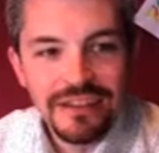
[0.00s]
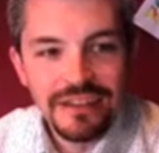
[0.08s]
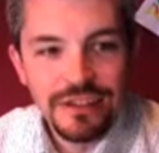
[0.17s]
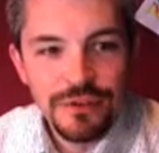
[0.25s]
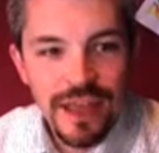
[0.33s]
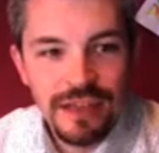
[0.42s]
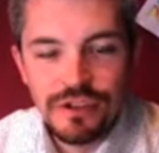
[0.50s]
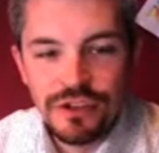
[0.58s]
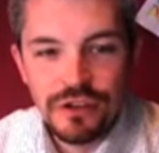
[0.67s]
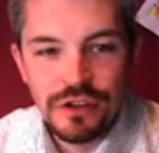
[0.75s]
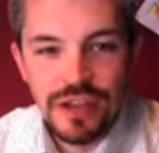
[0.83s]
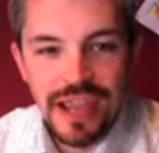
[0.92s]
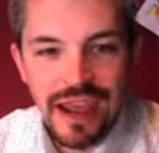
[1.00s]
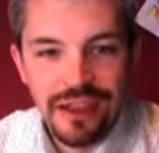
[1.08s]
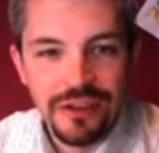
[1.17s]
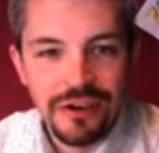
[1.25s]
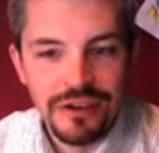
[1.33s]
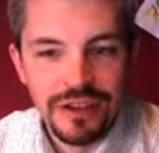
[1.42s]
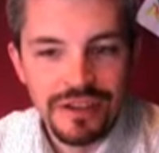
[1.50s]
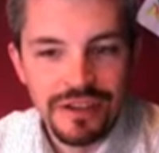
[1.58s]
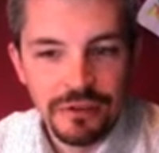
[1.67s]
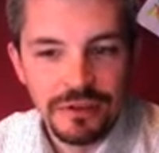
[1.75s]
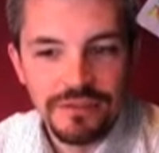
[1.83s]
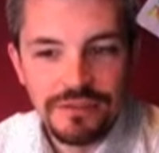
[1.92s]
that you have in your catalog is
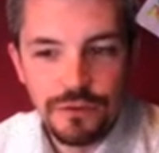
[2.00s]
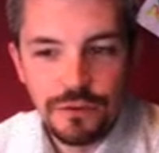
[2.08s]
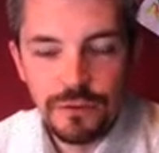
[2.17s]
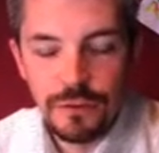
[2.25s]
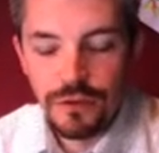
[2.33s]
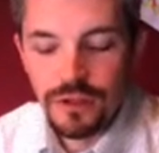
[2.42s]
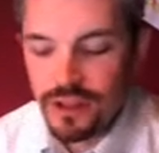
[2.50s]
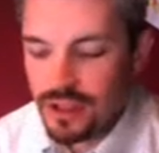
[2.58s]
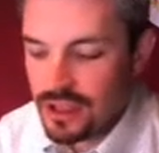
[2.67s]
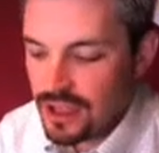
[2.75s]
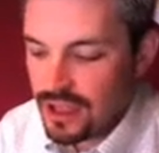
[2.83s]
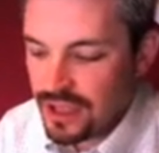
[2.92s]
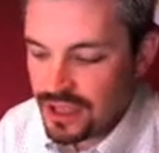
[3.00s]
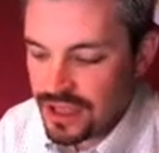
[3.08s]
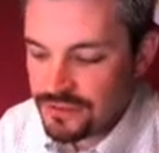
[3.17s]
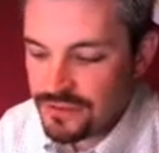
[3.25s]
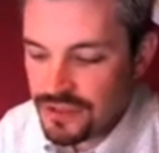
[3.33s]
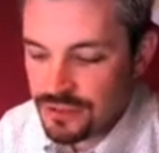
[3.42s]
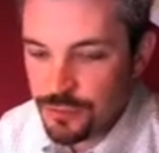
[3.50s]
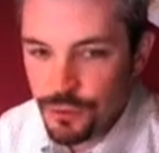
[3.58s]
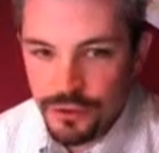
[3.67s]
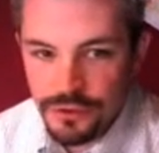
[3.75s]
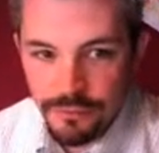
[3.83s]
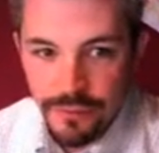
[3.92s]
only viewable and
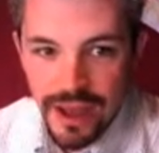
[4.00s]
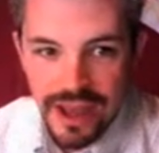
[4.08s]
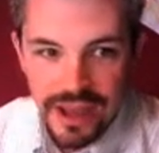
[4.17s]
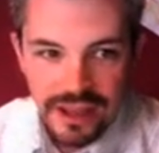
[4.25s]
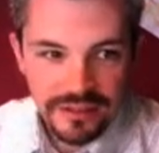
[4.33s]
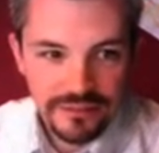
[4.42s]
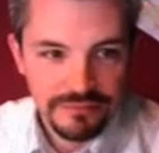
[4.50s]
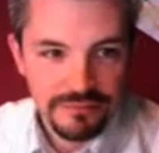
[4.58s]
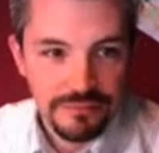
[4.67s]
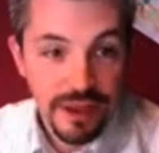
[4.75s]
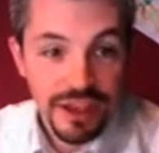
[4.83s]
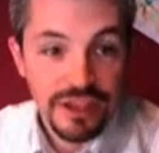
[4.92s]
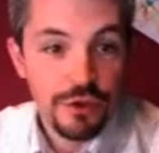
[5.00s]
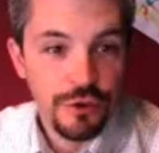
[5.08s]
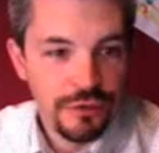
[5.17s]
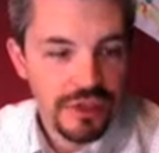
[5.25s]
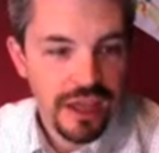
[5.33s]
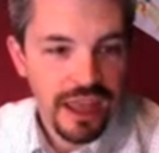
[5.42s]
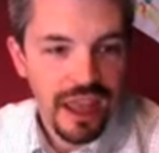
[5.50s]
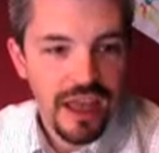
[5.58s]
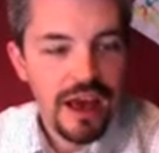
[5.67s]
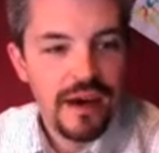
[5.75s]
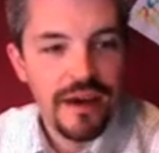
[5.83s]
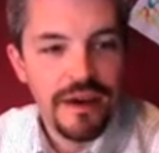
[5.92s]
visible by you.
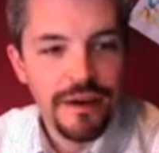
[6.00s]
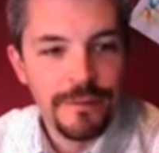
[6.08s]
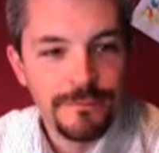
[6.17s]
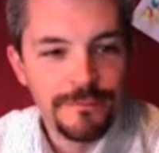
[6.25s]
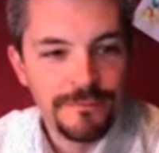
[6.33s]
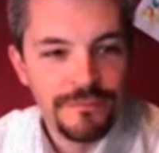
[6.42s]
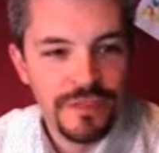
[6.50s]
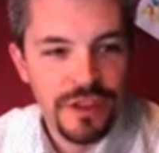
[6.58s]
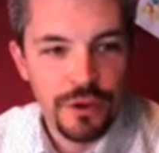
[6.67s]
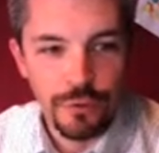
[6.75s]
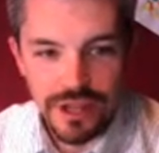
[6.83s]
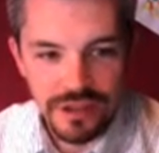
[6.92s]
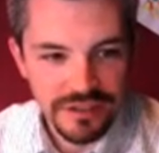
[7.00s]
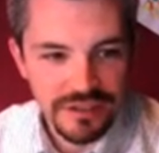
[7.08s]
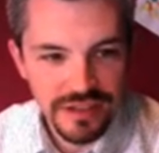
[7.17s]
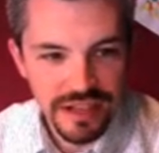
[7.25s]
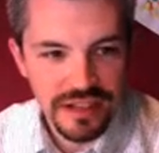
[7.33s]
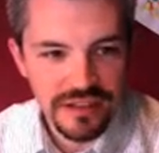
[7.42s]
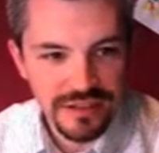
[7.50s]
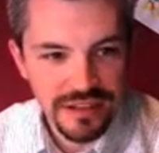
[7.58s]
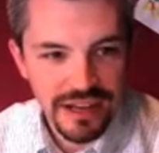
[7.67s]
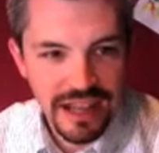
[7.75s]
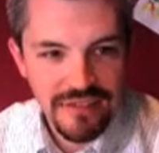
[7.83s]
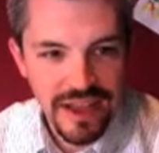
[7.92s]
No one else can
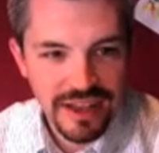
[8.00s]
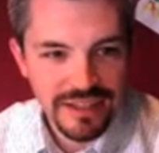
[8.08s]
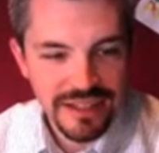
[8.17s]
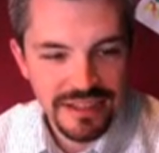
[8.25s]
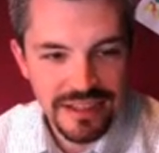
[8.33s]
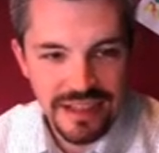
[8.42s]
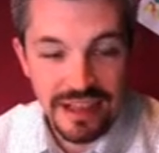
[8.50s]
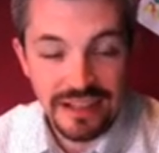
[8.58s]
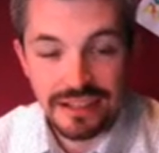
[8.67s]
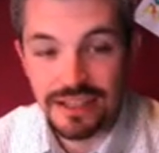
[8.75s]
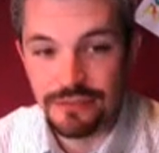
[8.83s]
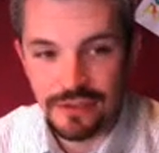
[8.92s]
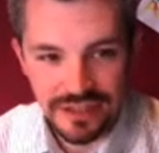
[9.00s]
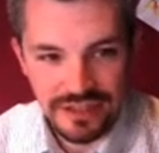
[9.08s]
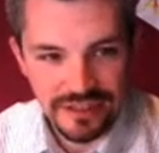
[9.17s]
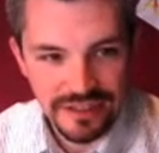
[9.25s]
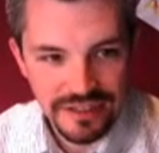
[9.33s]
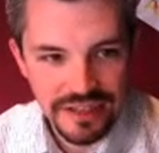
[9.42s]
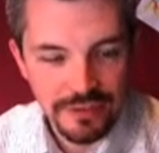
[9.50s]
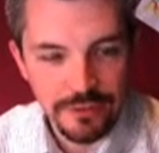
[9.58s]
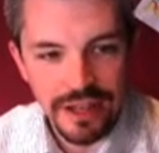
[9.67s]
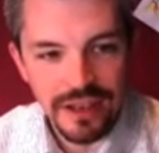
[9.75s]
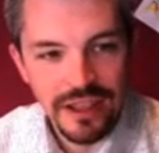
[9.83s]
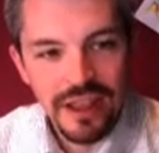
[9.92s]
have access to that except for us at the statewide,